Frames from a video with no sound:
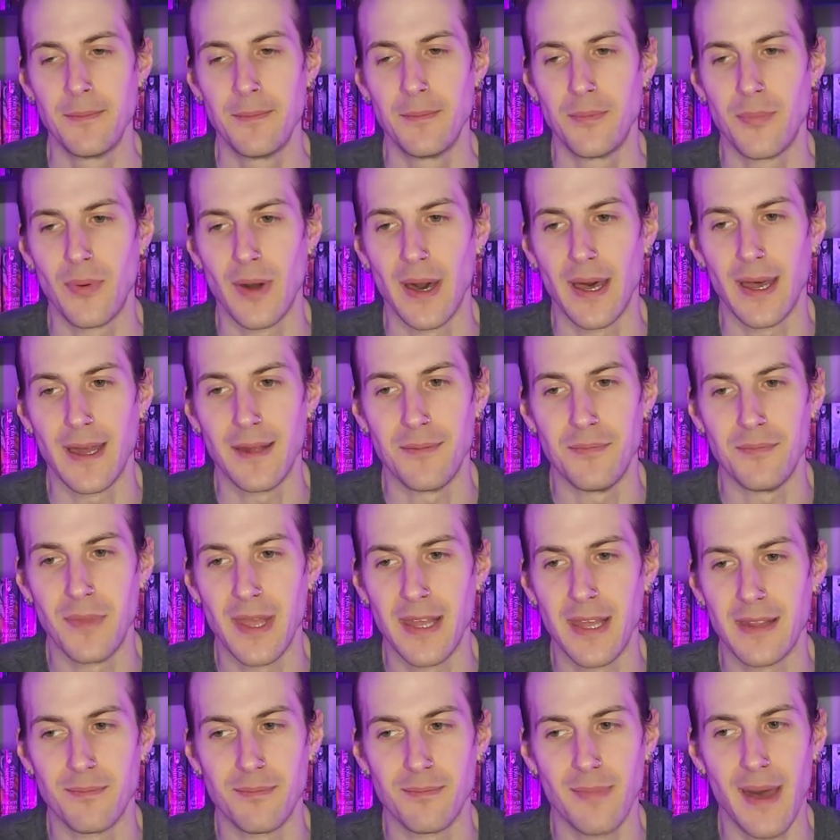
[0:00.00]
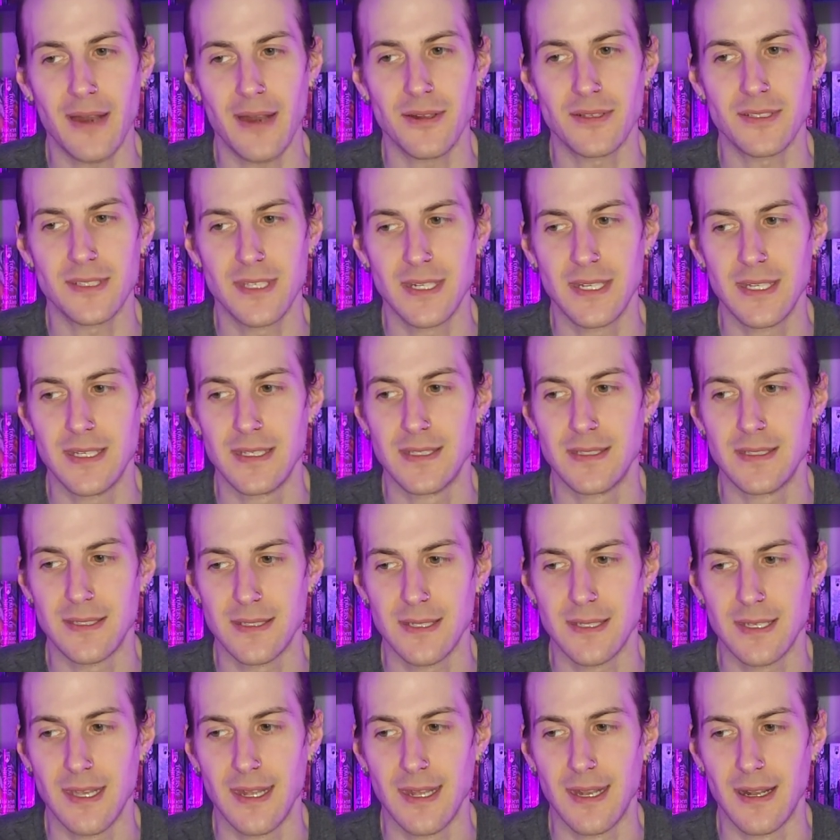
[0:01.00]
But man, Battle City
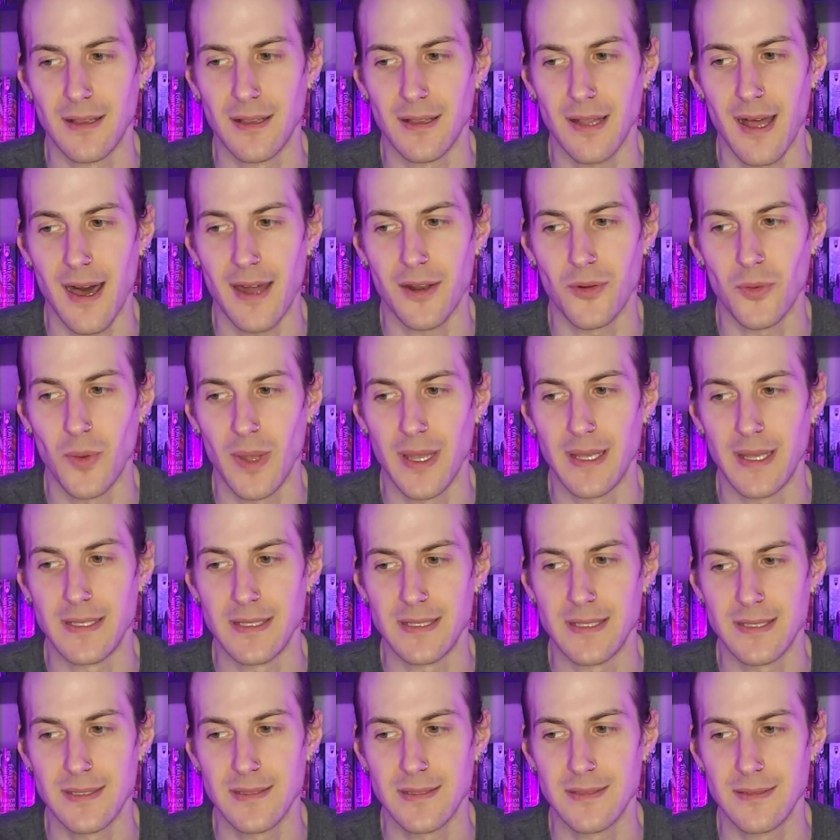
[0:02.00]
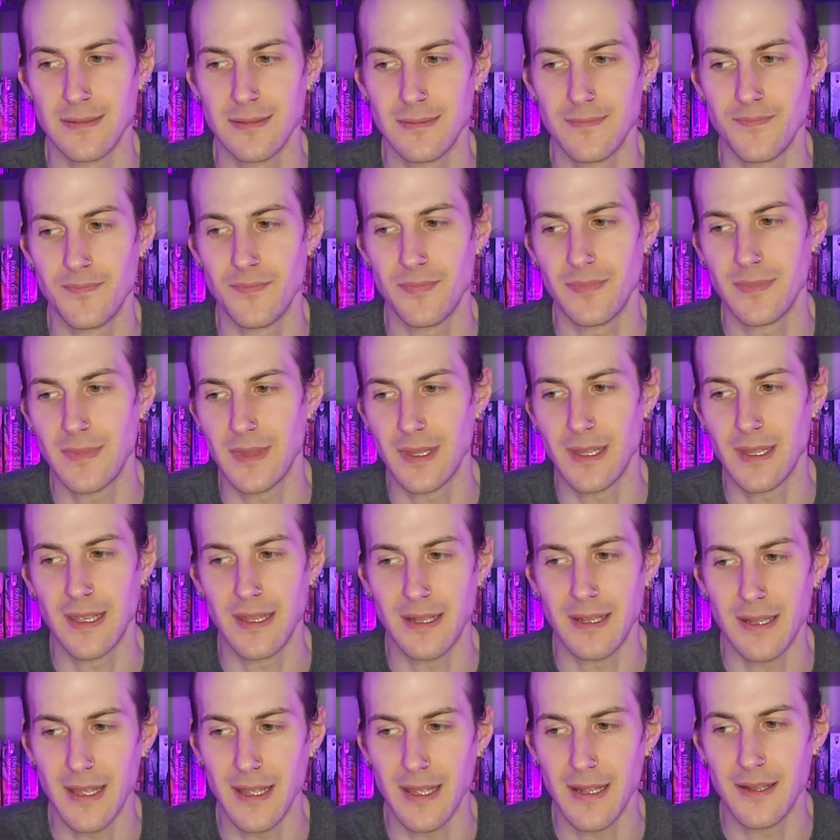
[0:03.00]
is in a lot of ways,
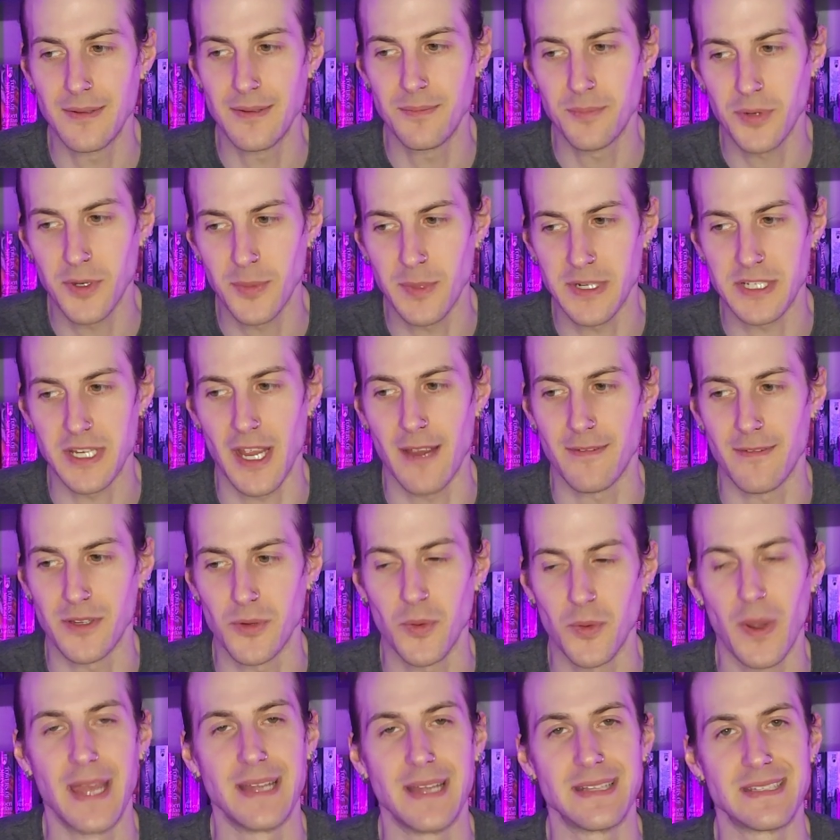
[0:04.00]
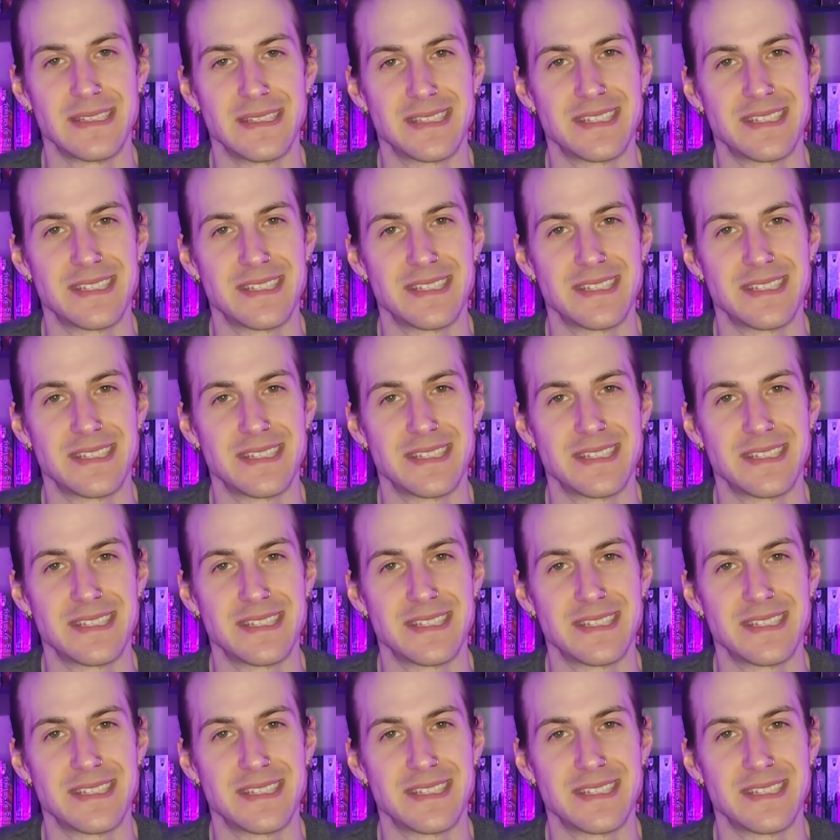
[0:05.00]
in pretty much every way, it's a